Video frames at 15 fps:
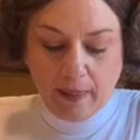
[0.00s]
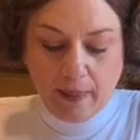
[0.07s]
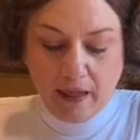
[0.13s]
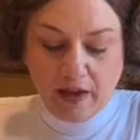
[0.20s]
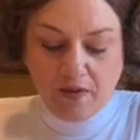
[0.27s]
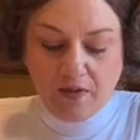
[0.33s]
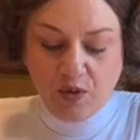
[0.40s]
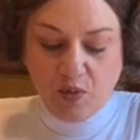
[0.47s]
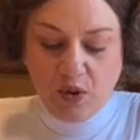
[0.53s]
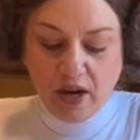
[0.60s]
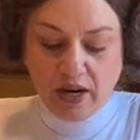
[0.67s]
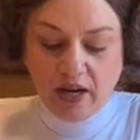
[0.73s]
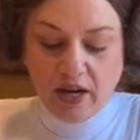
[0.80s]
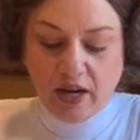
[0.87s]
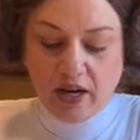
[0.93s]
If you want
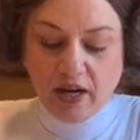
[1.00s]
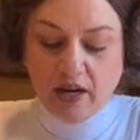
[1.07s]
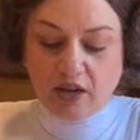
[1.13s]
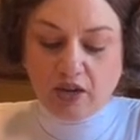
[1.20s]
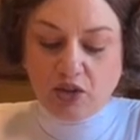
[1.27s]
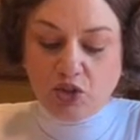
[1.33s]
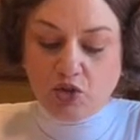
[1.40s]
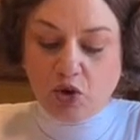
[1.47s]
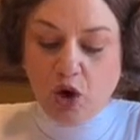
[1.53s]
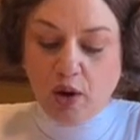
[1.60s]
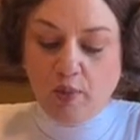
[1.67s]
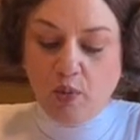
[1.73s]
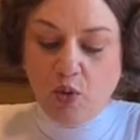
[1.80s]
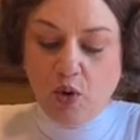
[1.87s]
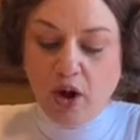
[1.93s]
to draw
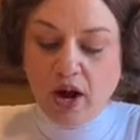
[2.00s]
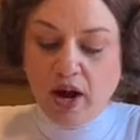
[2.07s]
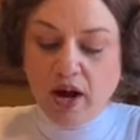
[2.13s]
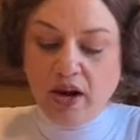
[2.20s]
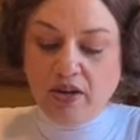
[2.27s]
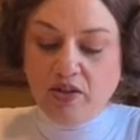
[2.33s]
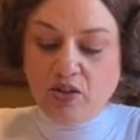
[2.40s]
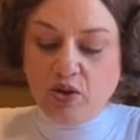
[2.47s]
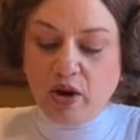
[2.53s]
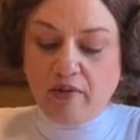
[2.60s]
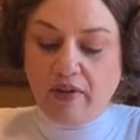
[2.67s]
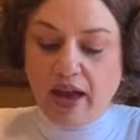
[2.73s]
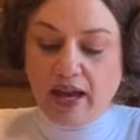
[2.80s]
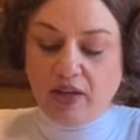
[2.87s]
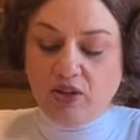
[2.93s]
more so you have
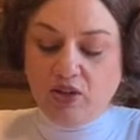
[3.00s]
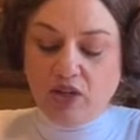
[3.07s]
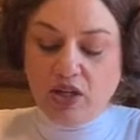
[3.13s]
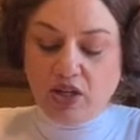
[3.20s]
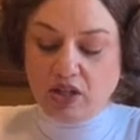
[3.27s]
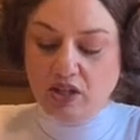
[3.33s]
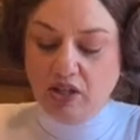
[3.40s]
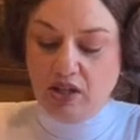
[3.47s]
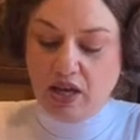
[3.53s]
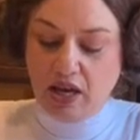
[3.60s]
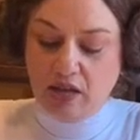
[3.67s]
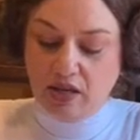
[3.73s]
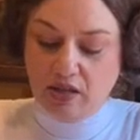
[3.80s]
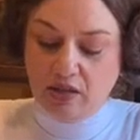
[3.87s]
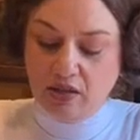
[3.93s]
extras in
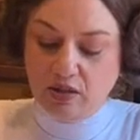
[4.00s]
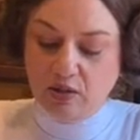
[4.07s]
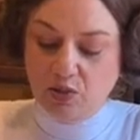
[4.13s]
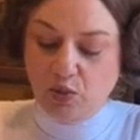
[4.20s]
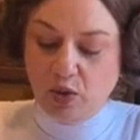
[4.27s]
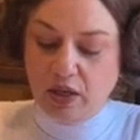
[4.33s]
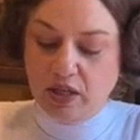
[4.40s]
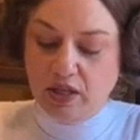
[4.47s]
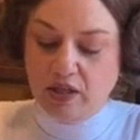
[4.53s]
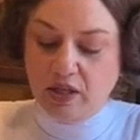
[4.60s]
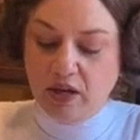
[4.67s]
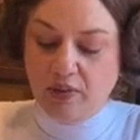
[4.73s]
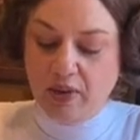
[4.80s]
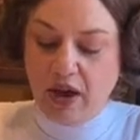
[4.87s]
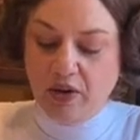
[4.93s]
case one doesn't
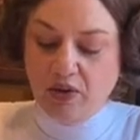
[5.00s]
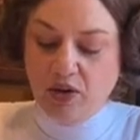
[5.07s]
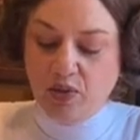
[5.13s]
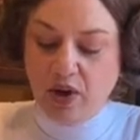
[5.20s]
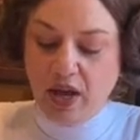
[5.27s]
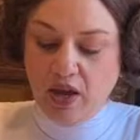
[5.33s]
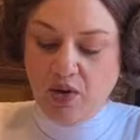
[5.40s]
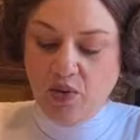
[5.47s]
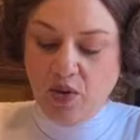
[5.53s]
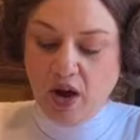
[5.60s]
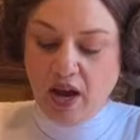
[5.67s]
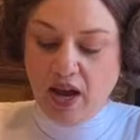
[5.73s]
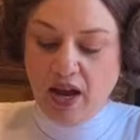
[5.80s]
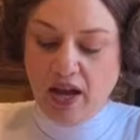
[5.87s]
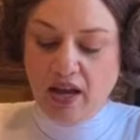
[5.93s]
come out the way you
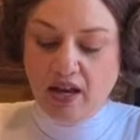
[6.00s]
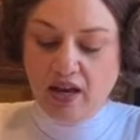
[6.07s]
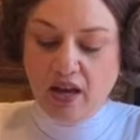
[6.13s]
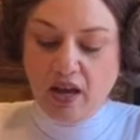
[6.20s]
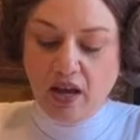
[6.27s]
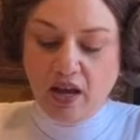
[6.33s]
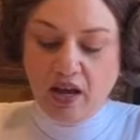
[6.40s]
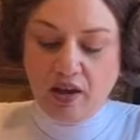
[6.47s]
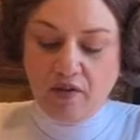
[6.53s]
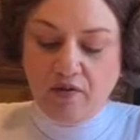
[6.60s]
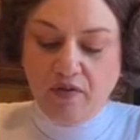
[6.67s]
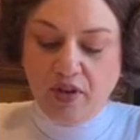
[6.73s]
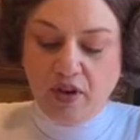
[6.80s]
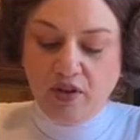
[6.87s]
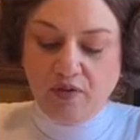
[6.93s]
want,
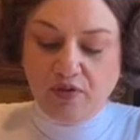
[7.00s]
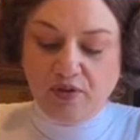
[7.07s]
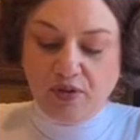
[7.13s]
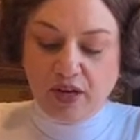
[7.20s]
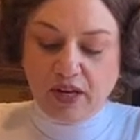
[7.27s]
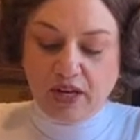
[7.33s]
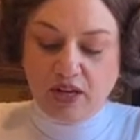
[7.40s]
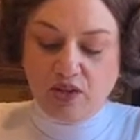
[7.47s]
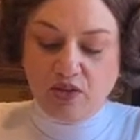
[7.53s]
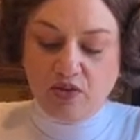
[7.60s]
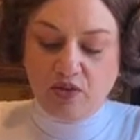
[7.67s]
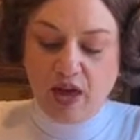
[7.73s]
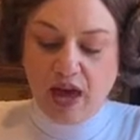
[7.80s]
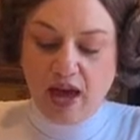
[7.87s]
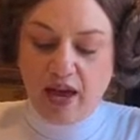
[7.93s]
feel free to do
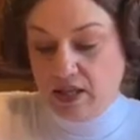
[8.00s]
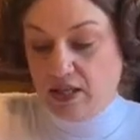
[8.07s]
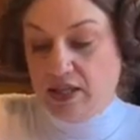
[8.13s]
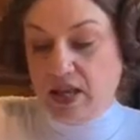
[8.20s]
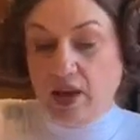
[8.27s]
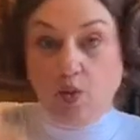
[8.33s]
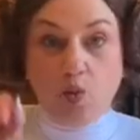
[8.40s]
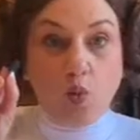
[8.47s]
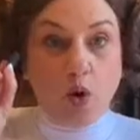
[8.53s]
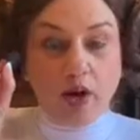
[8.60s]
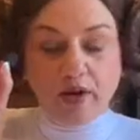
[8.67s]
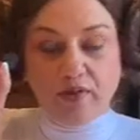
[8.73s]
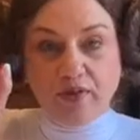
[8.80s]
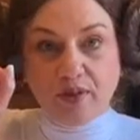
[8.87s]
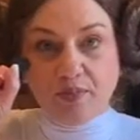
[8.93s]
that. Just take one
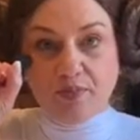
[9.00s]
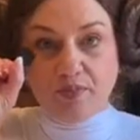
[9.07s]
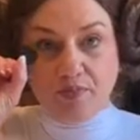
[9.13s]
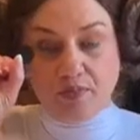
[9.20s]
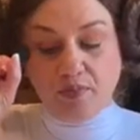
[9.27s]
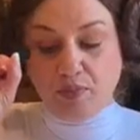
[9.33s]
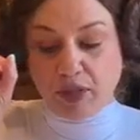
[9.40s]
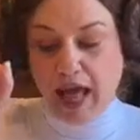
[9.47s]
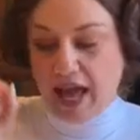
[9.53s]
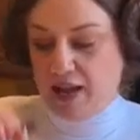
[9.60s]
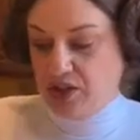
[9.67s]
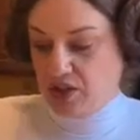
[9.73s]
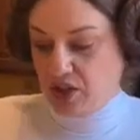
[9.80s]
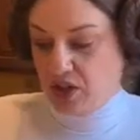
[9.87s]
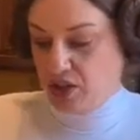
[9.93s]
of the black
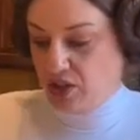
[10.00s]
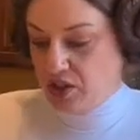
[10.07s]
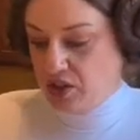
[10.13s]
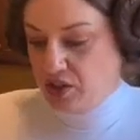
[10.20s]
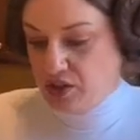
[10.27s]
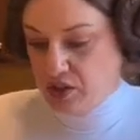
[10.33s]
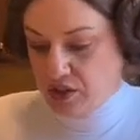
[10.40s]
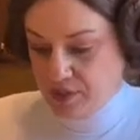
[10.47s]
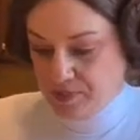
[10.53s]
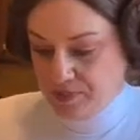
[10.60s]
circles